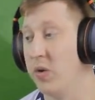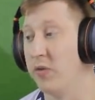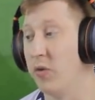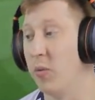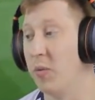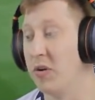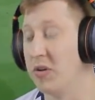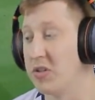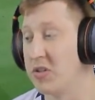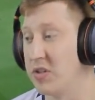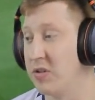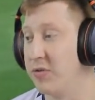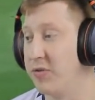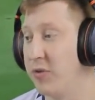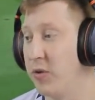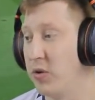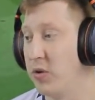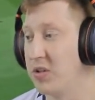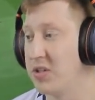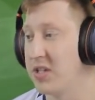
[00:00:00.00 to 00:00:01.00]
and we've almost
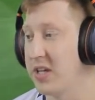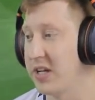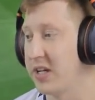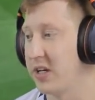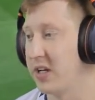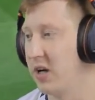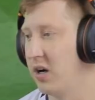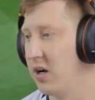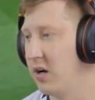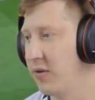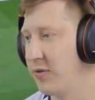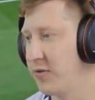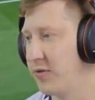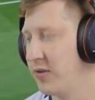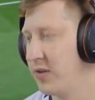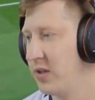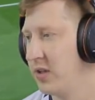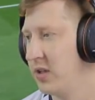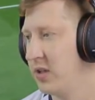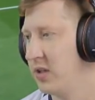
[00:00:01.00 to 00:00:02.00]
the full second
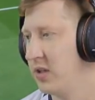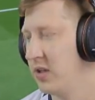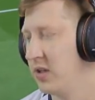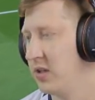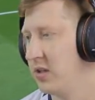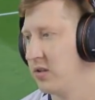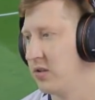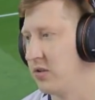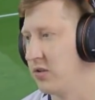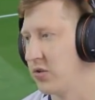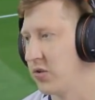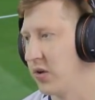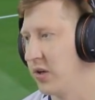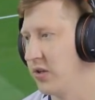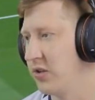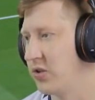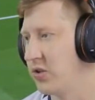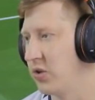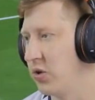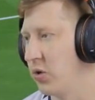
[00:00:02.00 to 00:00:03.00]
half to
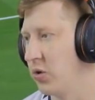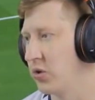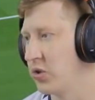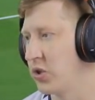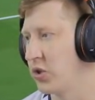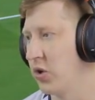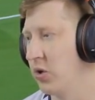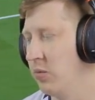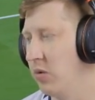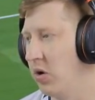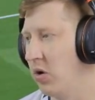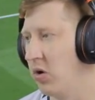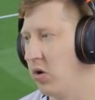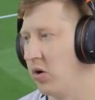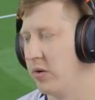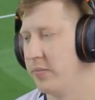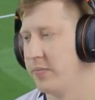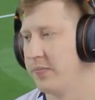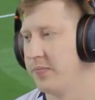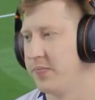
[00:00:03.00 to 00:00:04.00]
try and score two
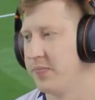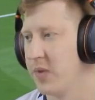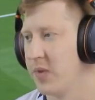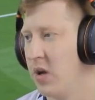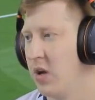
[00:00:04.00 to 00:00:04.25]
more.